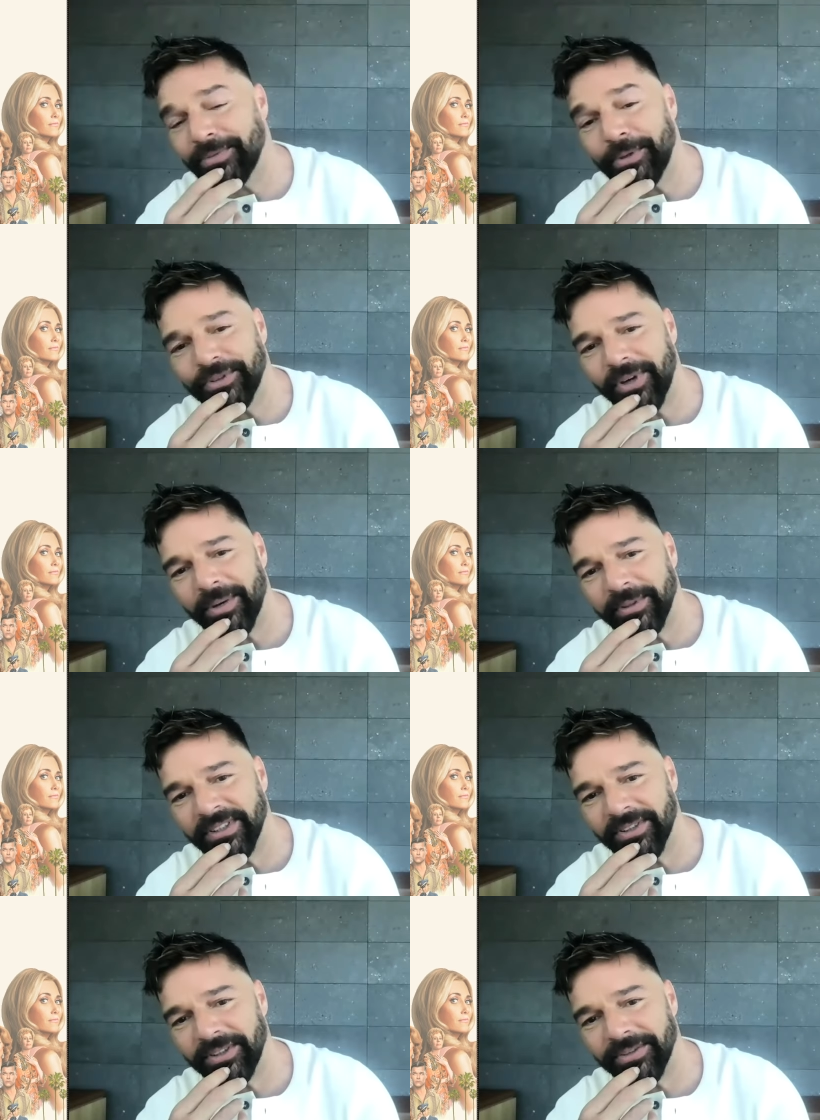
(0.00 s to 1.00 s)
Speaker 1: of course Robert
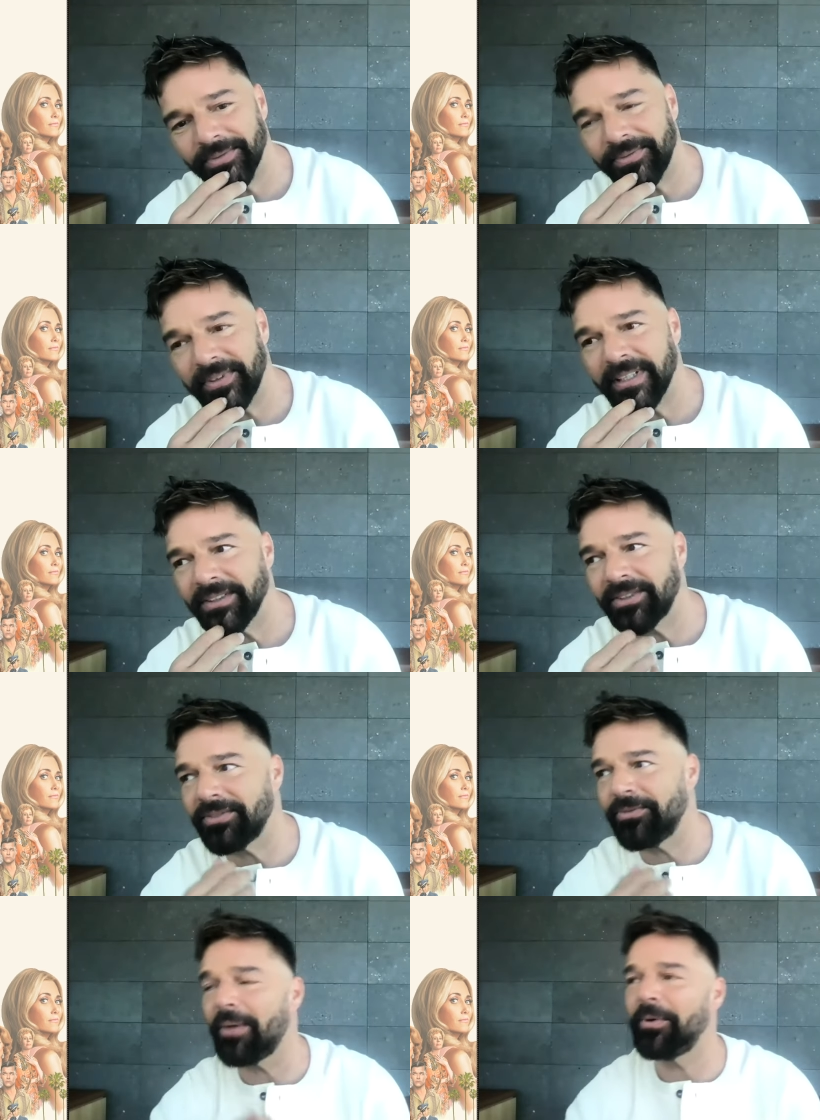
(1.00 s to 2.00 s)
deserves friends.
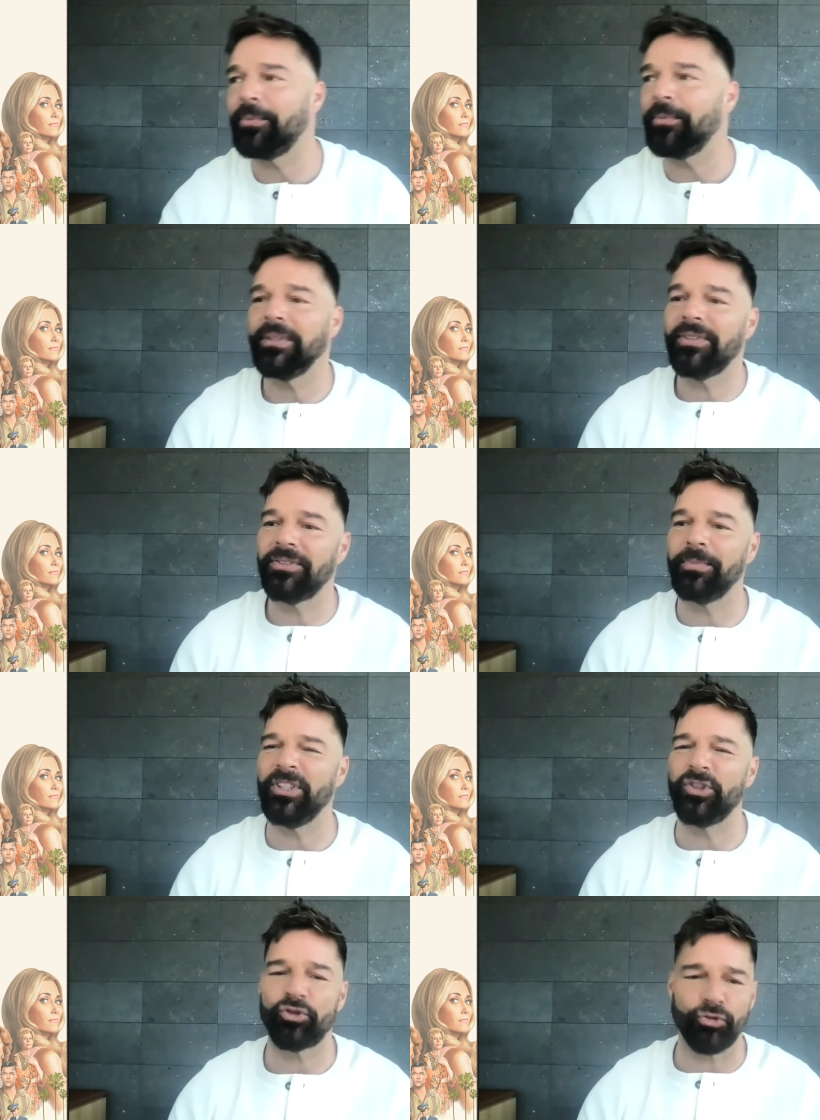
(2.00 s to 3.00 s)
Robert wants to be
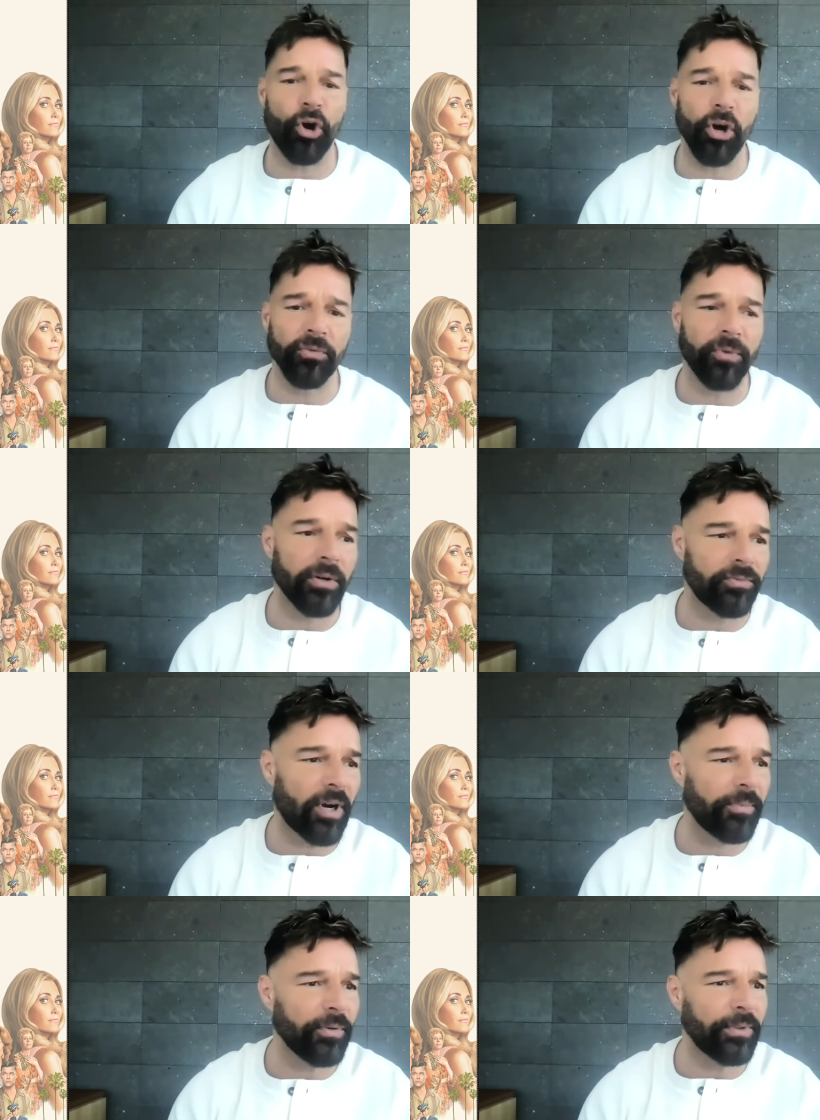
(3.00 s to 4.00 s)
strong.
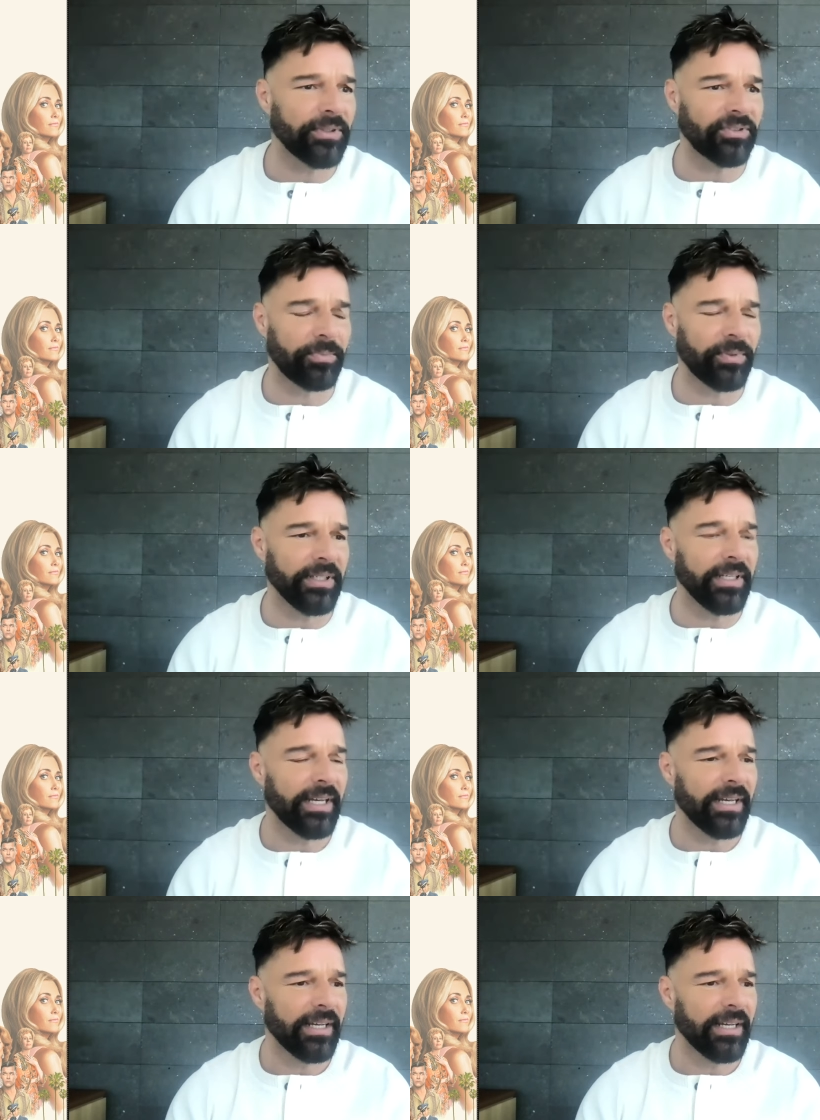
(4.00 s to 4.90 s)
Robert wants to be...